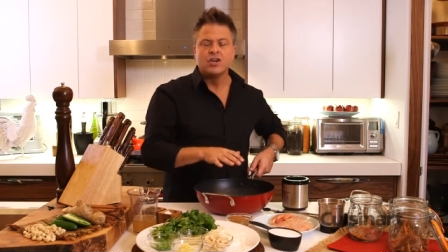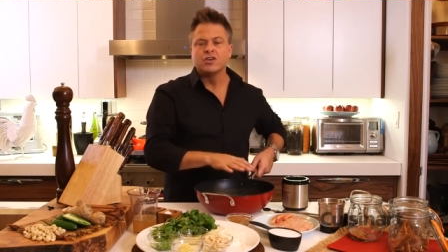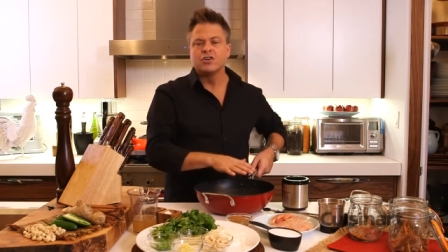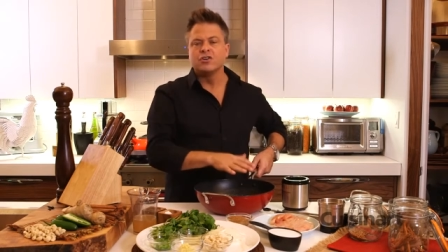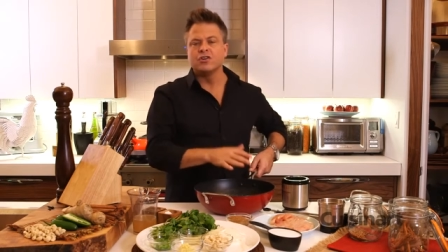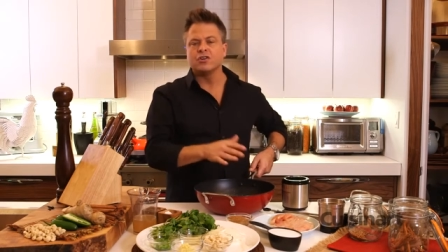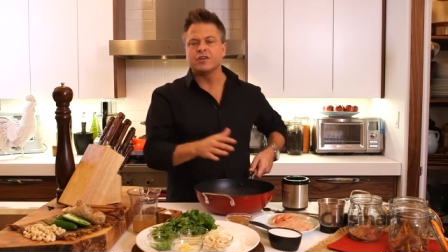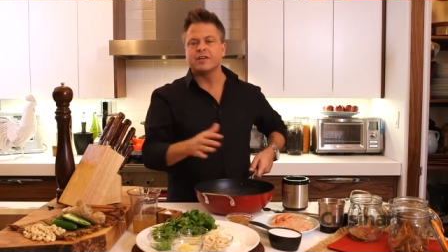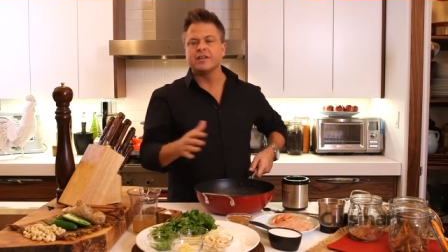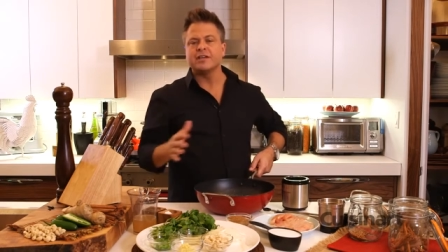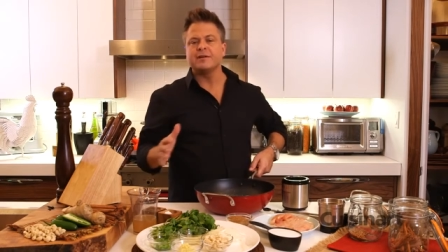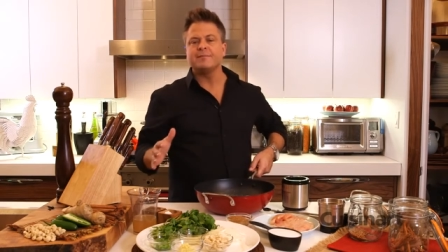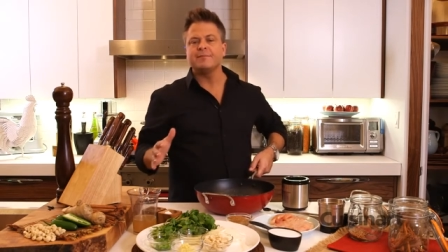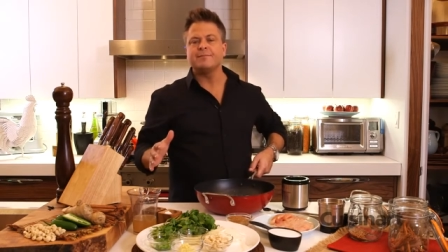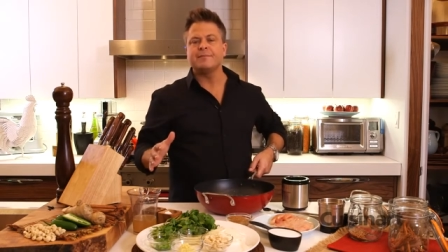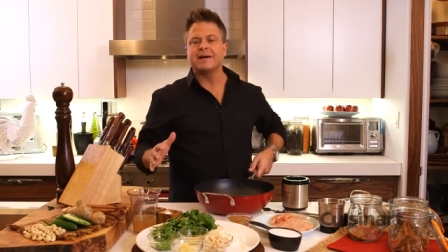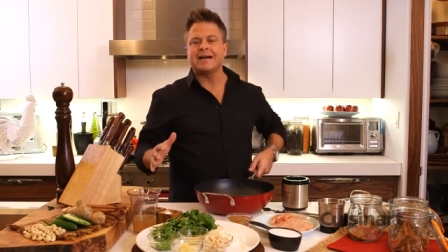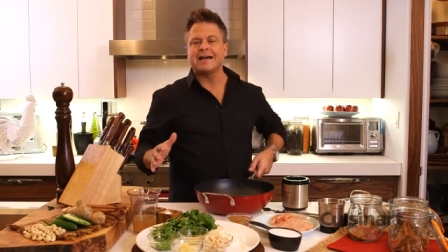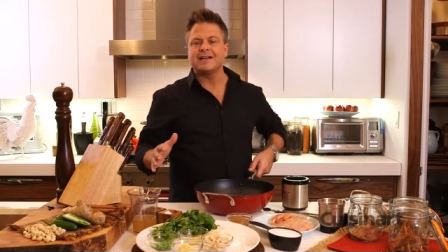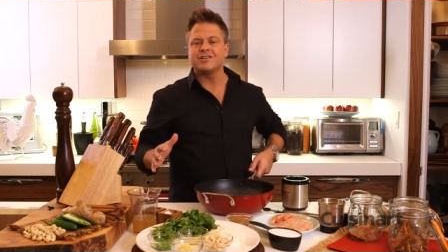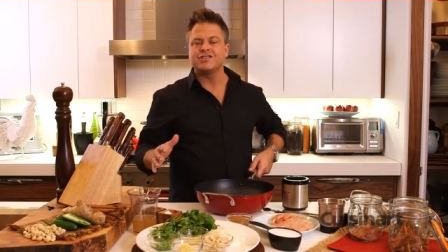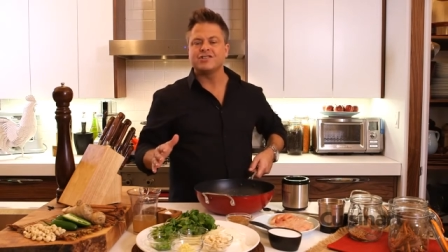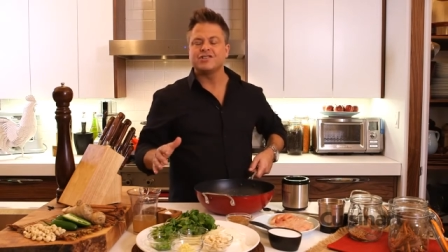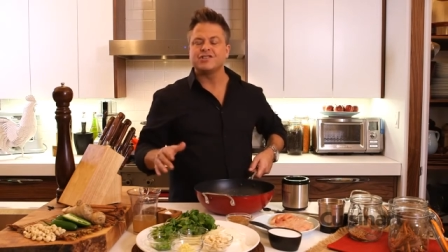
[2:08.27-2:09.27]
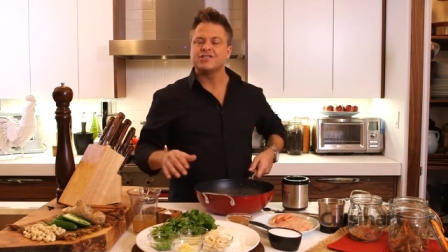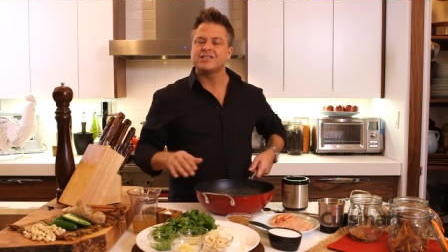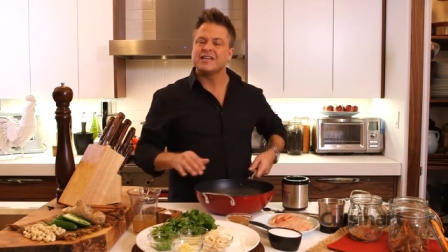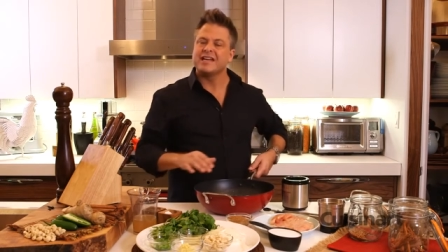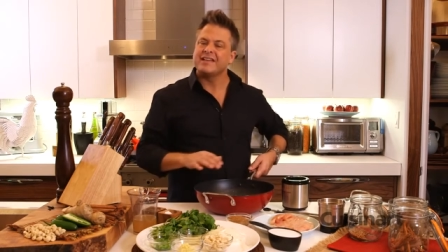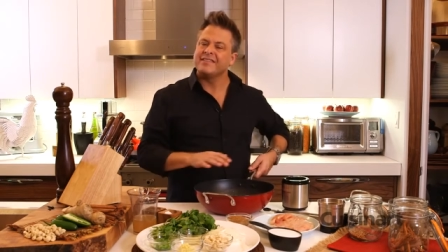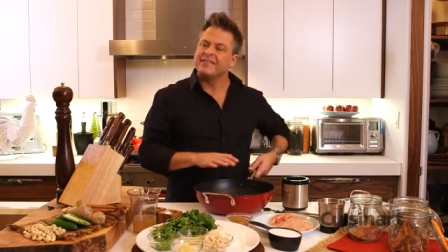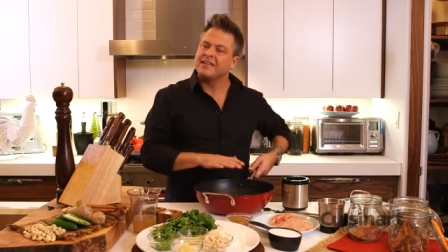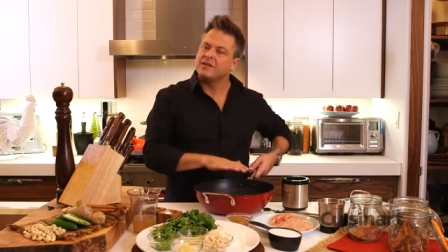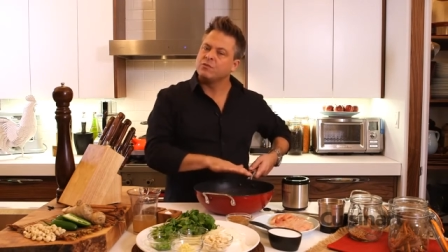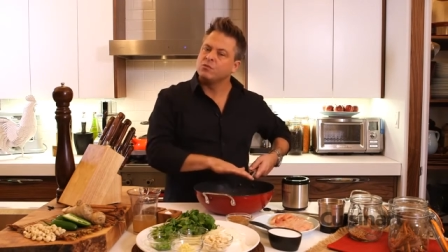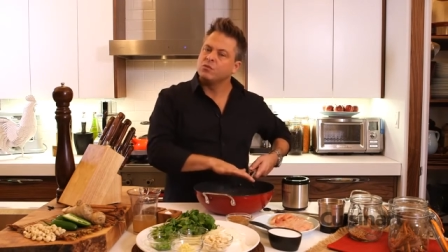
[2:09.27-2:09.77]
Cook it in batches
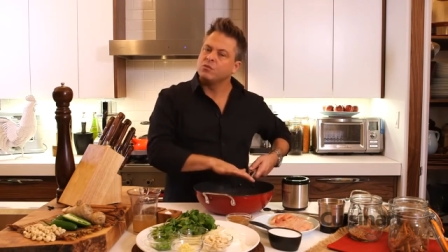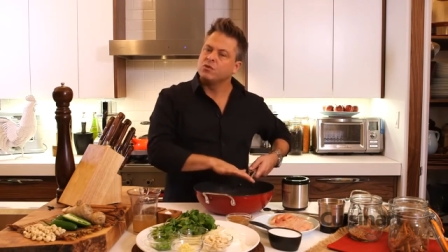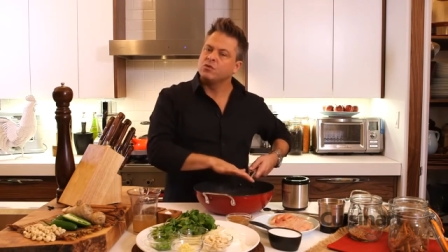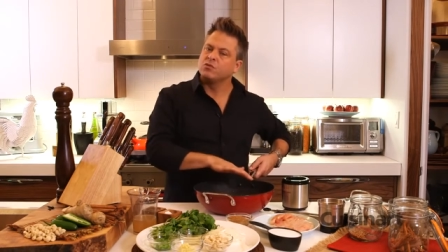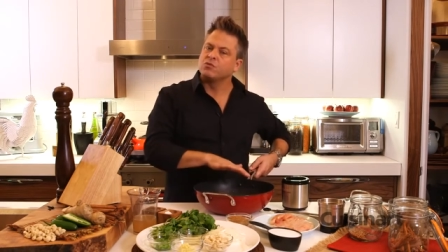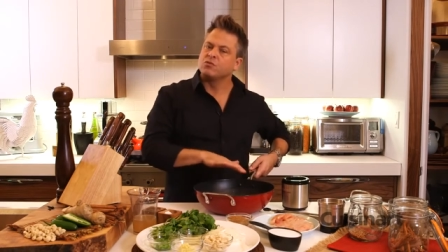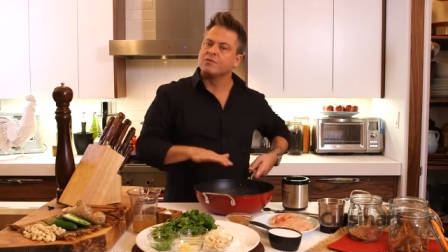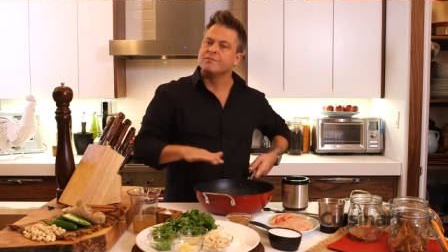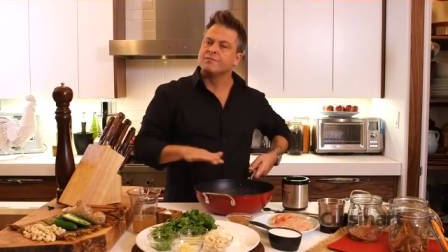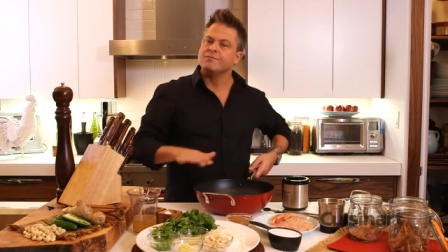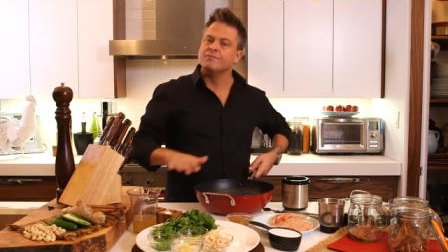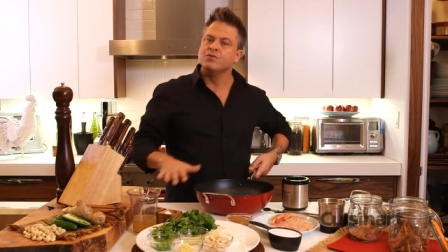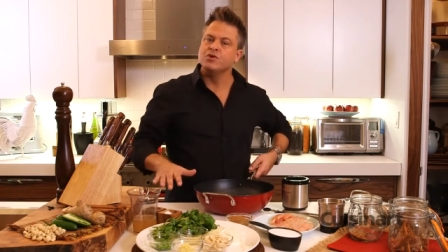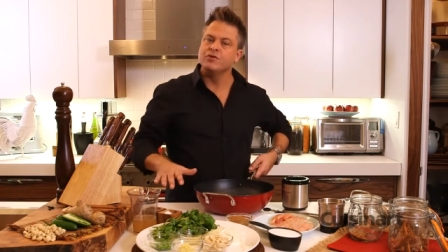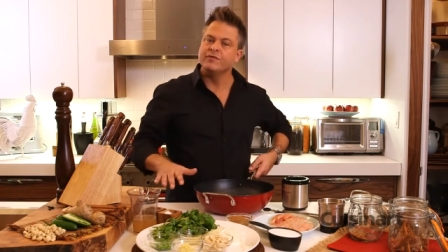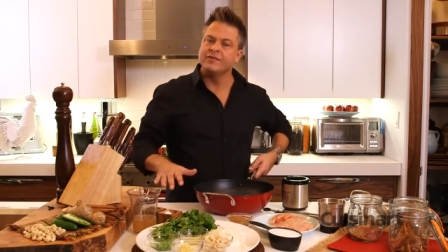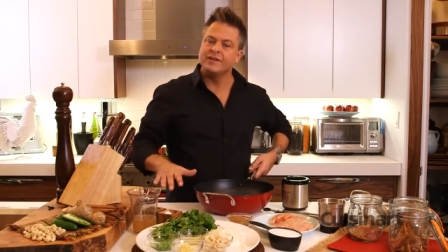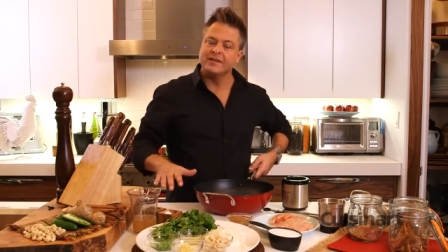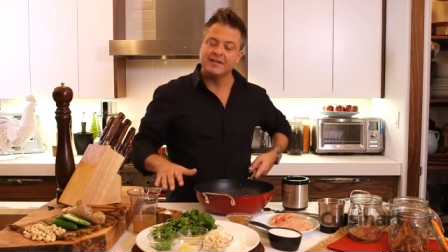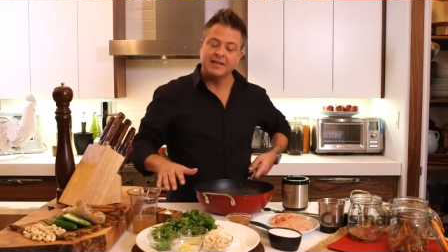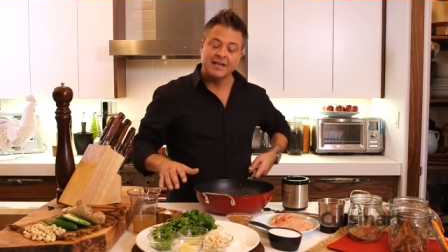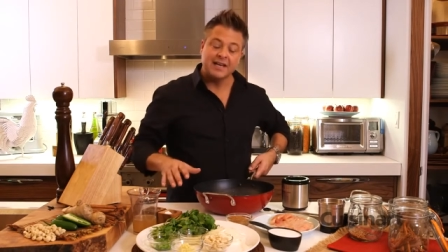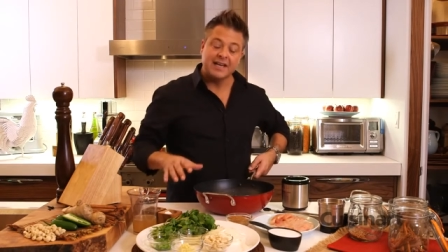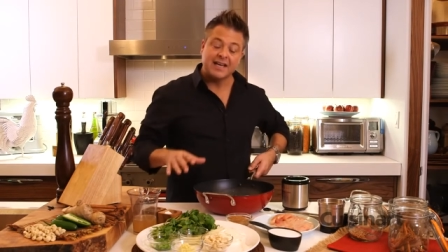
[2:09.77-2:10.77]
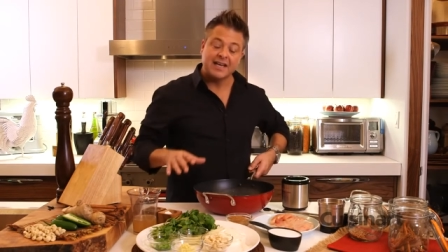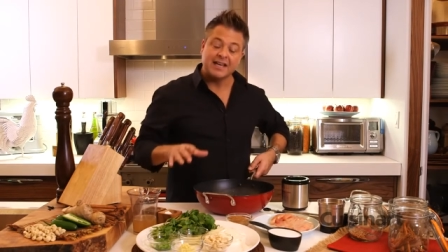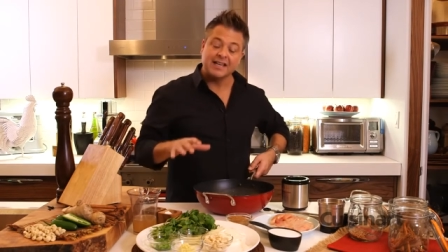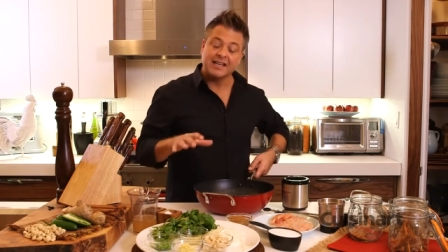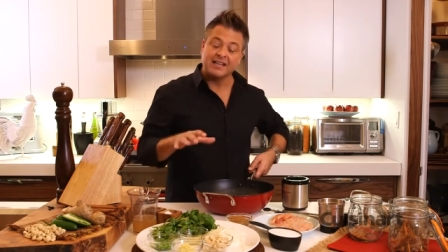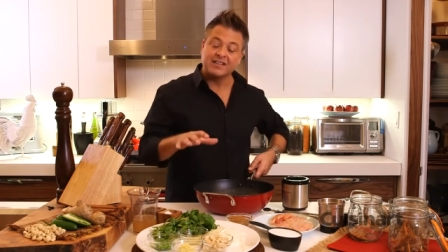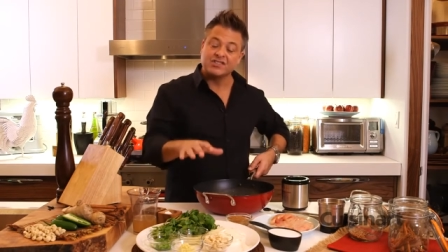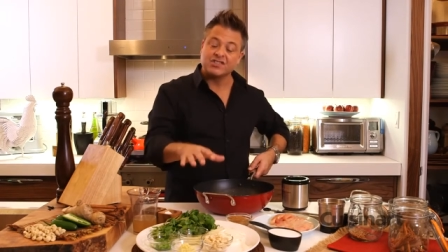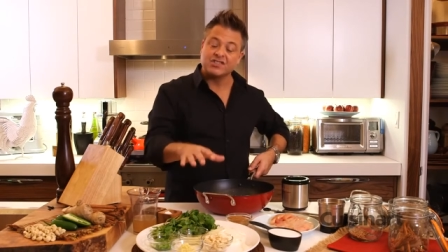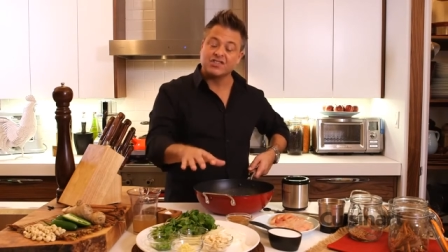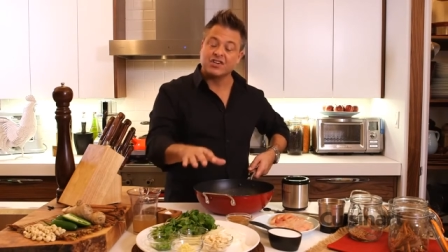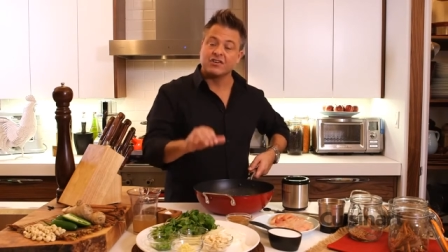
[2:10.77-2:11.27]
and then we'll remove it and
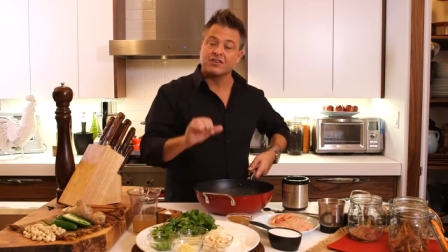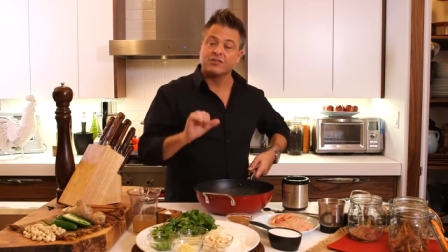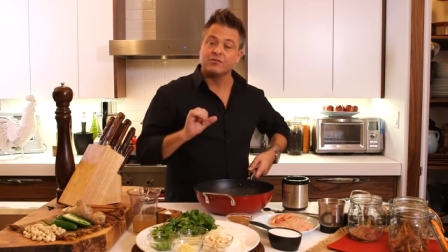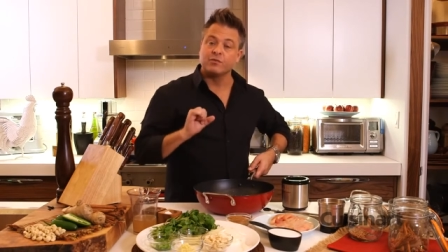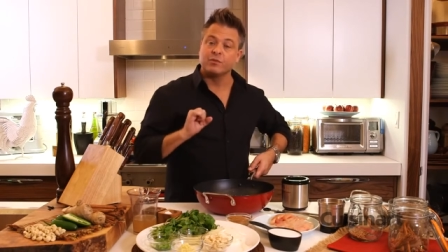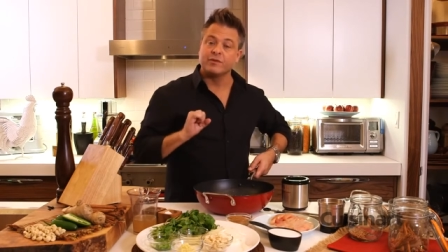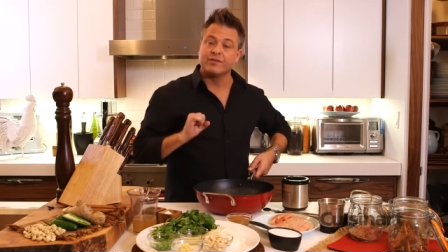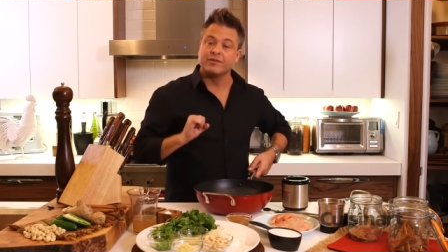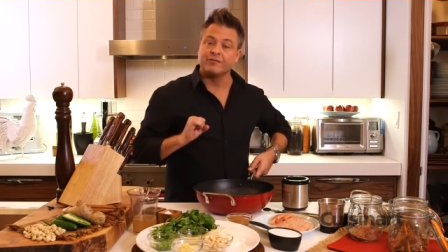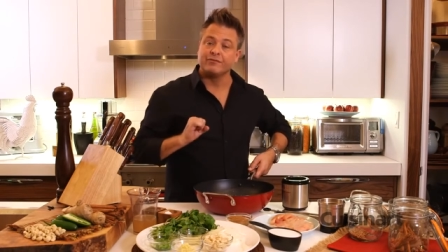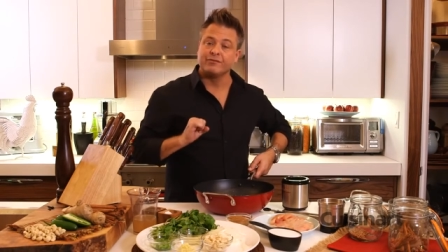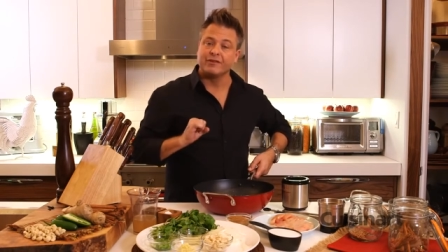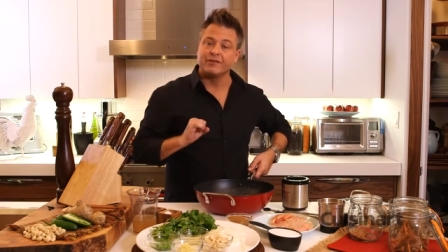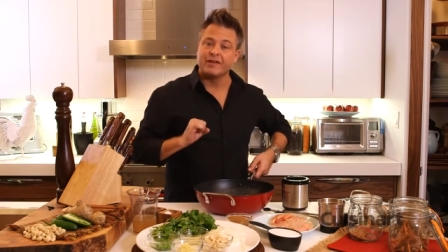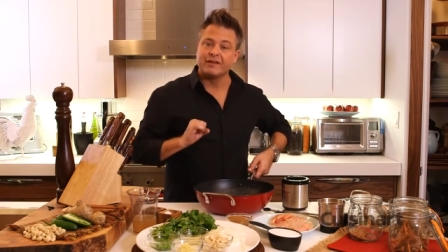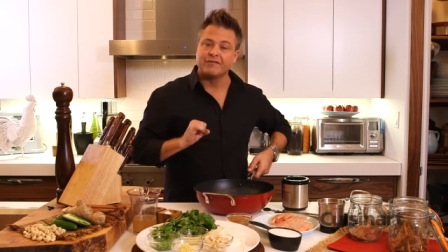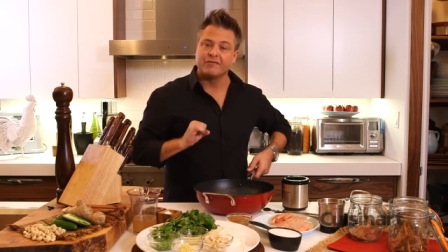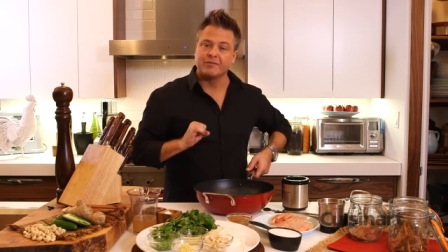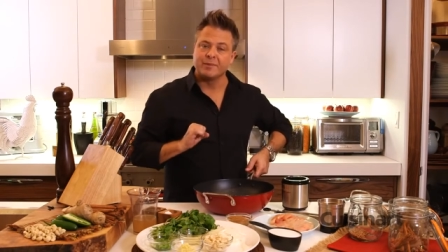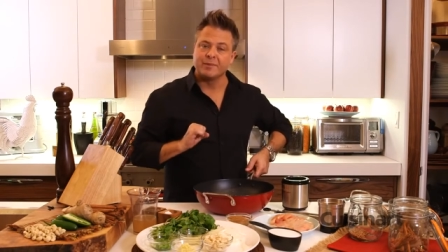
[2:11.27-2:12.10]
get started with the flavor